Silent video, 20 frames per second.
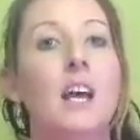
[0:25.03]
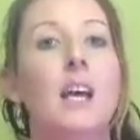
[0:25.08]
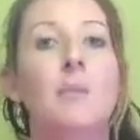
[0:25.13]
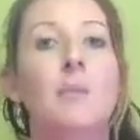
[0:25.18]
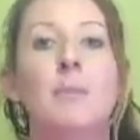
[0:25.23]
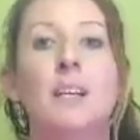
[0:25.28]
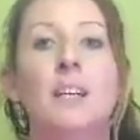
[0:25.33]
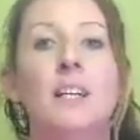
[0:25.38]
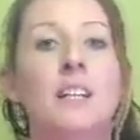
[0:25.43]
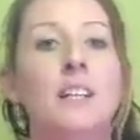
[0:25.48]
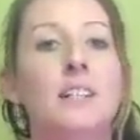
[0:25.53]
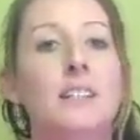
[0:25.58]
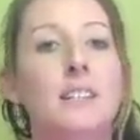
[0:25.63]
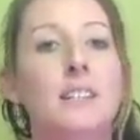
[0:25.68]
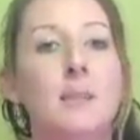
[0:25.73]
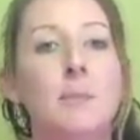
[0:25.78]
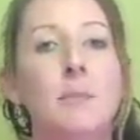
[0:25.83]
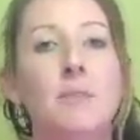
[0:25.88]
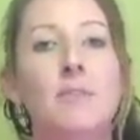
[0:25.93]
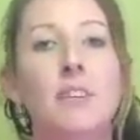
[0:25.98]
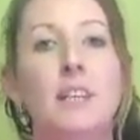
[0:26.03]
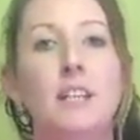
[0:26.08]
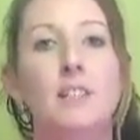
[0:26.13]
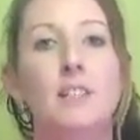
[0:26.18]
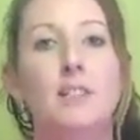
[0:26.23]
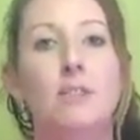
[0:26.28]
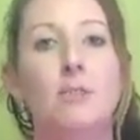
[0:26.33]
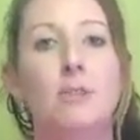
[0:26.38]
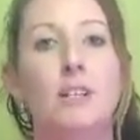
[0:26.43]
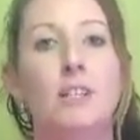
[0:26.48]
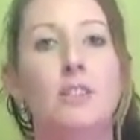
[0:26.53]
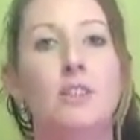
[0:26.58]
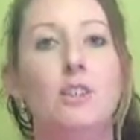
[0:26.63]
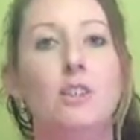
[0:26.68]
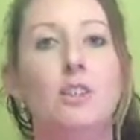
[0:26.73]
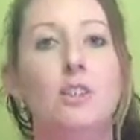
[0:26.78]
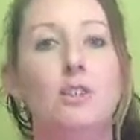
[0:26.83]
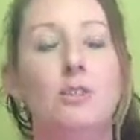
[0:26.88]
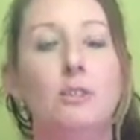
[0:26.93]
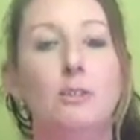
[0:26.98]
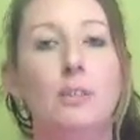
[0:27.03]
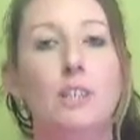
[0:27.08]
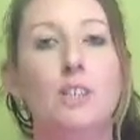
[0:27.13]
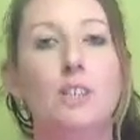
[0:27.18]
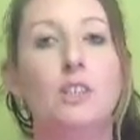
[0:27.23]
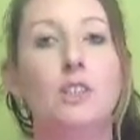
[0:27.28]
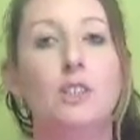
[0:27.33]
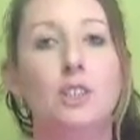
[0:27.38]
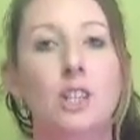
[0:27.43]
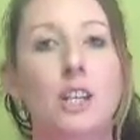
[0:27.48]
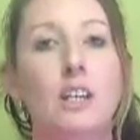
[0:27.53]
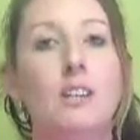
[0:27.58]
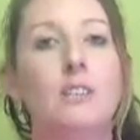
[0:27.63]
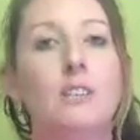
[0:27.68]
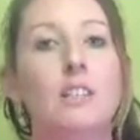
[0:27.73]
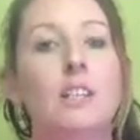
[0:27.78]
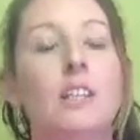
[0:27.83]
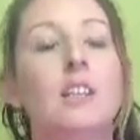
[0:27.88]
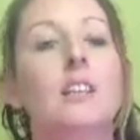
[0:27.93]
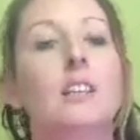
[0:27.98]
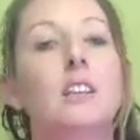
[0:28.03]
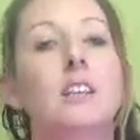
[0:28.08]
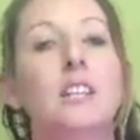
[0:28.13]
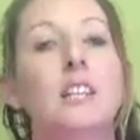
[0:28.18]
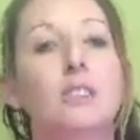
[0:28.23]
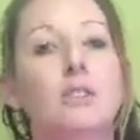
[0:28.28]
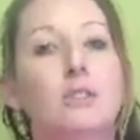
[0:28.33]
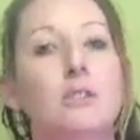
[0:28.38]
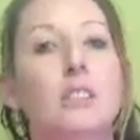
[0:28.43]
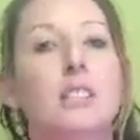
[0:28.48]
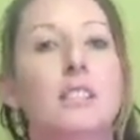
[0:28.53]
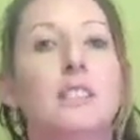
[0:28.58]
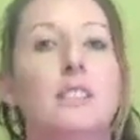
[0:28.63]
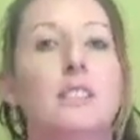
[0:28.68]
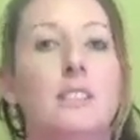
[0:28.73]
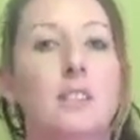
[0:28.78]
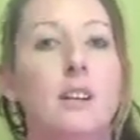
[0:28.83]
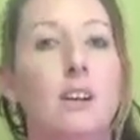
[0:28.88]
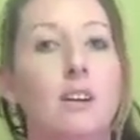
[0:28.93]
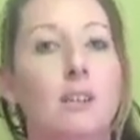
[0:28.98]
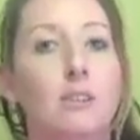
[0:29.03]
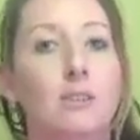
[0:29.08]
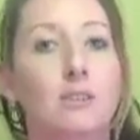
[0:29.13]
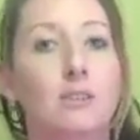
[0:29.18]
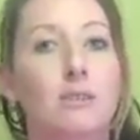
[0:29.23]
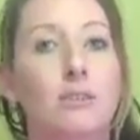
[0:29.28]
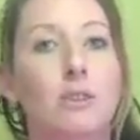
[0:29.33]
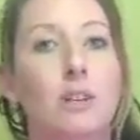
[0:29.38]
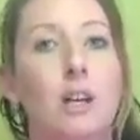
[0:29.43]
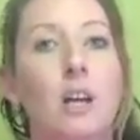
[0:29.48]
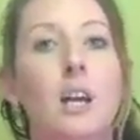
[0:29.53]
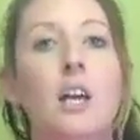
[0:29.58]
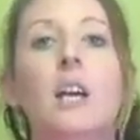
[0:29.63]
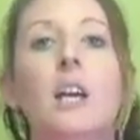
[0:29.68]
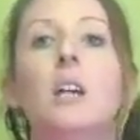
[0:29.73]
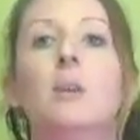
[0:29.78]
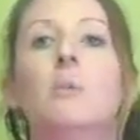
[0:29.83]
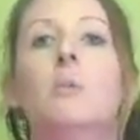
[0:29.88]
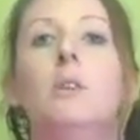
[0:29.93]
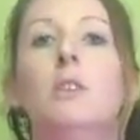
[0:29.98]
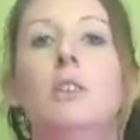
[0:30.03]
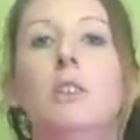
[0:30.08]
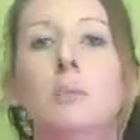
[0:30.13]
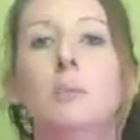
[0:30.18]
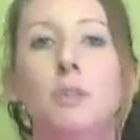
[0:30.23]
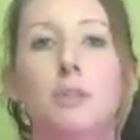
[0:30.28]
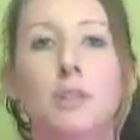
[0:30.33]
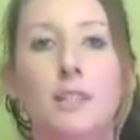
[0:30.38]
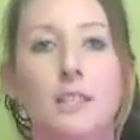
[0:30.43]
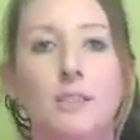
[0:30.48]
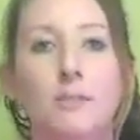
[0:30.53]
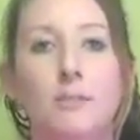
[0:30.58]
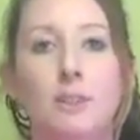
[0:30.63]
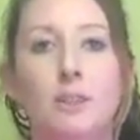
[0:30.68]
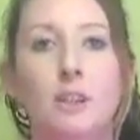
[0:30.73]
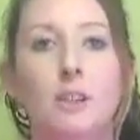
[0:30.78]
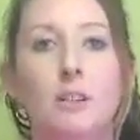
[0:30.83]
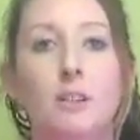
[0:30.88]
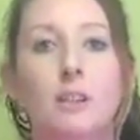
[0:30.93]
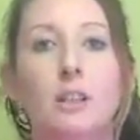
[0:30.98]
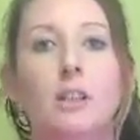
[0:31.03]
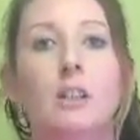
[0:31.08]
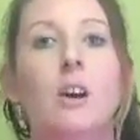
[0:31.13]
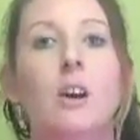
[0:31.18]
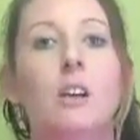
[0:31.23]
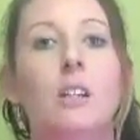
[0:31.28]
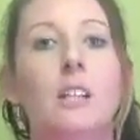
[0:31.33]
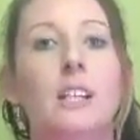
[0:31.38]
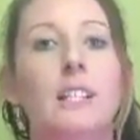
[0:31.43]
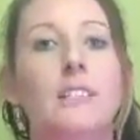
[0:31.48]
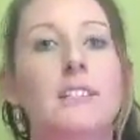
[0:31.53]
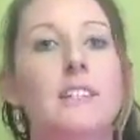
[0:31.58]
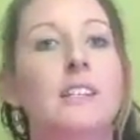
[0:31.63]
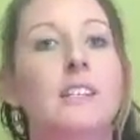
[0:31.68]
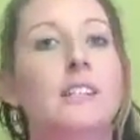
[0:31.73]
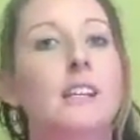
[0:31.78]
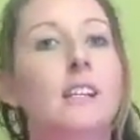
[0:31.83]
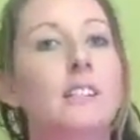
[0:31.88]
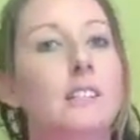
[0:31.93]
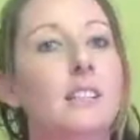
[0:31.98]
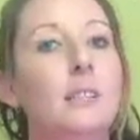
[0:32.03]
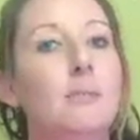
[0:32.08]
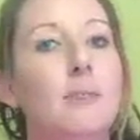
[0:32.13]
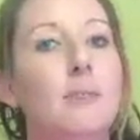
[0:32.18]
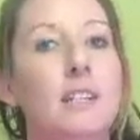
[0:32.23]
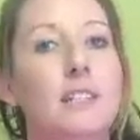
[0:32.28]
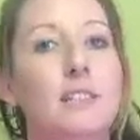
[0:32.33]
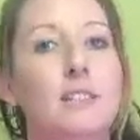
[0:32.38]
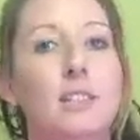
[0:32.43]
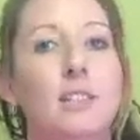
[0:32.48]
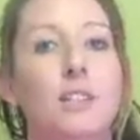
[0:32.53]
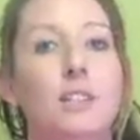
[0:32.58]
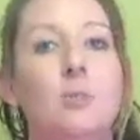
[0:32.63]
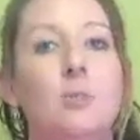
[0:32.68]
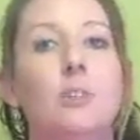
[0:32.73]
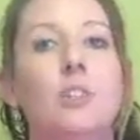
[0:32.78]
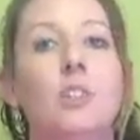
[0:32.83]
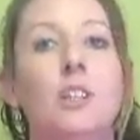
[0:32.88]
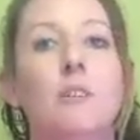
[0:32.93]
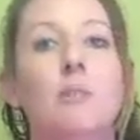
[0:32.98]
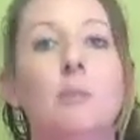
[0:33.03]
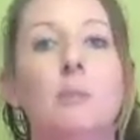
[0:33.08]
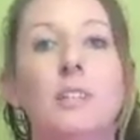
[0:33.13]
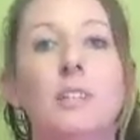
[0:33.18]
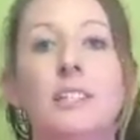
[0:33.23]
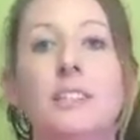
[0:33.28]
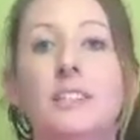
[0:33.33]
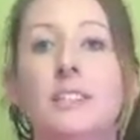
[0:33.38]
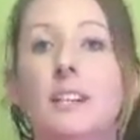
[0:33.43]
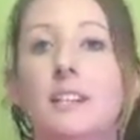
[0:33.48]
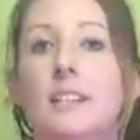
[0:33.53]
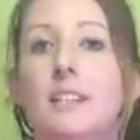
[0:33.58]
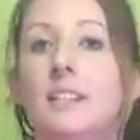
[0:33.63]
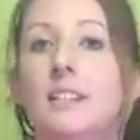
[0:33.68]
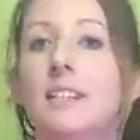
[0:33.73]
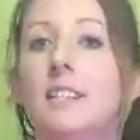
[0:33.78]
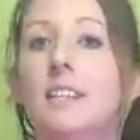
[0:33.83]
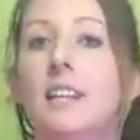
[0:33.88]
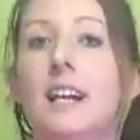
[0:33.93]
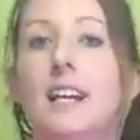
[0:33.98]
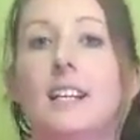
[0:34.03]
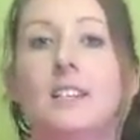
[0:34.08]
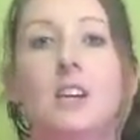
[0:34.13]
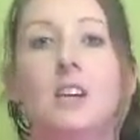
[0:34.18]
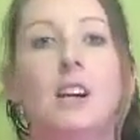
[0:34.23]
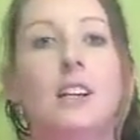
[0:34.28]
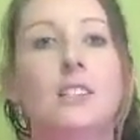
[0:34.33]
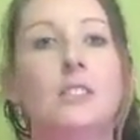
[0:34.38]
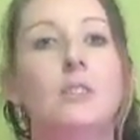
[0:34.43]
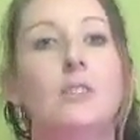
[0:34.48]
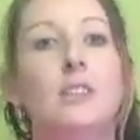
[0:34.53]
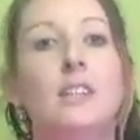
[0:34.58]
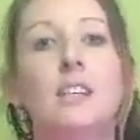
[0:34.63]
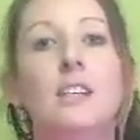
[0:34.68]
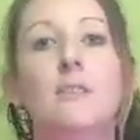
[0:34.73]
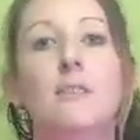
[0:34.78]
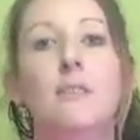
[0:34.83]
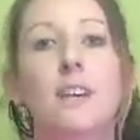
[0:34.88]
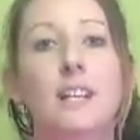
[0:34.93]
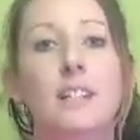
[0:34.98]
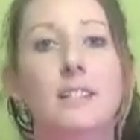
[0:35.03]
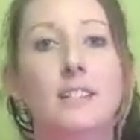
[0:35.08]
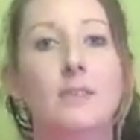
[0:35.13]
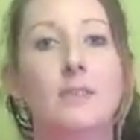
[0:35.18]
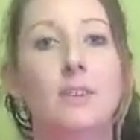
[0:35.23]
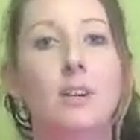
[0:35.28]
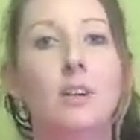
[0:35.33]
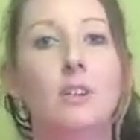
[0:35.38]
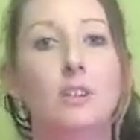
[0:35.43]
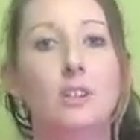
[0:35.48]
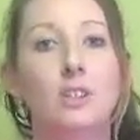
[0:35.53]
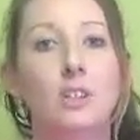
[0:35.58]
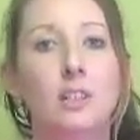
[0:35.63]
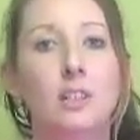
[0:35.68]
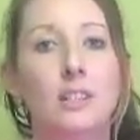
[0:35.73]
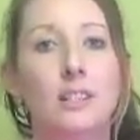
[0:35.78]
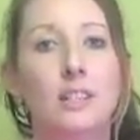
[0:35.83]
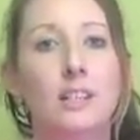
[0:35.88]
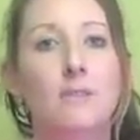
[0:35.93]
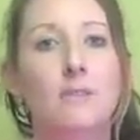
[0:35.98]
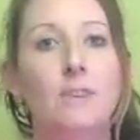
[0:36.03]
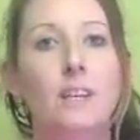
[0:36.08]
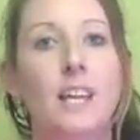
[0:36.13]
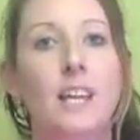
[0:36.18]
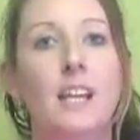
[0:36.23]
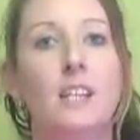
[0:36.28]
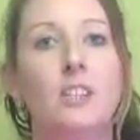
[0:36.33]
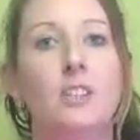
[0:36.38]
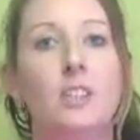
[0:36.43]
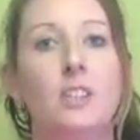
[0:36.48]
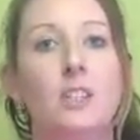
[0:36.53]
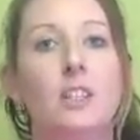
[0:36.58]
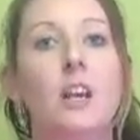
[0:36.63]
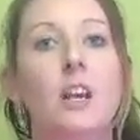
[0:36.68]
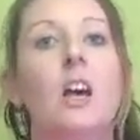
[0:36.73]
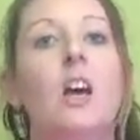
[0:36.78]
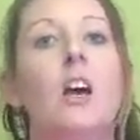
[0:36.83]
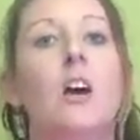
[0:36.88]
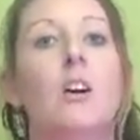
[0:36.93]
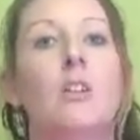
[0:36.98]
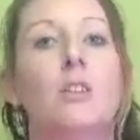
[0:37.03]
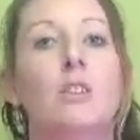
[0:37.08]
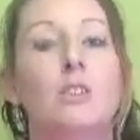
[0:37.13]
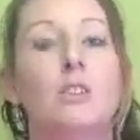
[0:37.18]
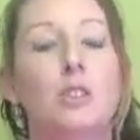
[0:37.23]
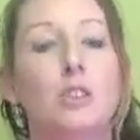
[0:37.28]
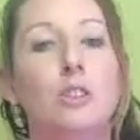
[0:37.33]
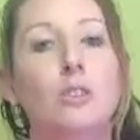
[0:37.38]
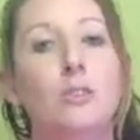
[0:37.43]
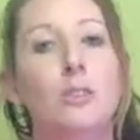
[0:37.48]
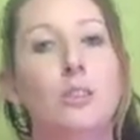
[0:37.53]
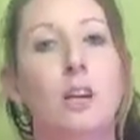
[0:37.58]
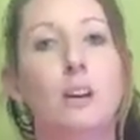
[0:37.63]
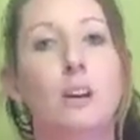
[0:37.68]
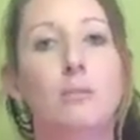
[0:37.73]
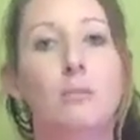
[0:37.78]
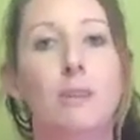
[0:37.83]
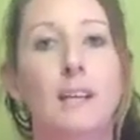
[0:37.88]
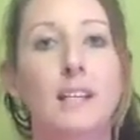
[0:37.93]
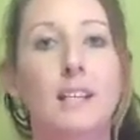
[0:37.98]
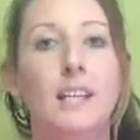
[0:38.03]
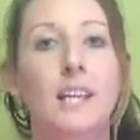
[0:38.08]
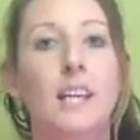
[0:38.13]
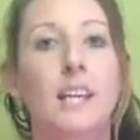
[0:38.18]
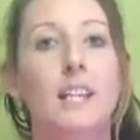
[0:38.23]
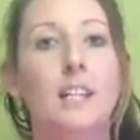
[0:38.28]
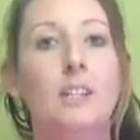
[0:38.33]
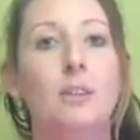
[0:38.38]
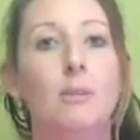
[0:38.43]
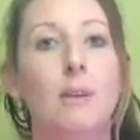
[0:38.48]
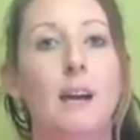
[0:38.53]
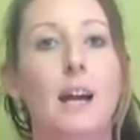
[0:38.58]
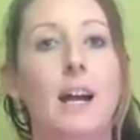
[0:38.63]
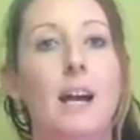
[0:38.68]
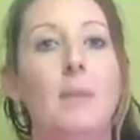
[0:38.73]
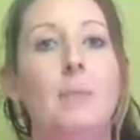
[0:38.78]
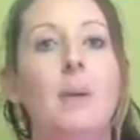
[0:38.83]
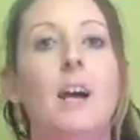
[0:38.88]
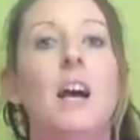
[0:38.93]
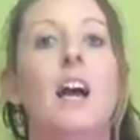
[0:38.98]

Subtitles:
meaning that some of these creatures' shells can literally dissolve. William Christopher Long and colleagues conducted research which I will be discussing today titled The Effects of Ocean Acidification on the Juvenile Red King Crab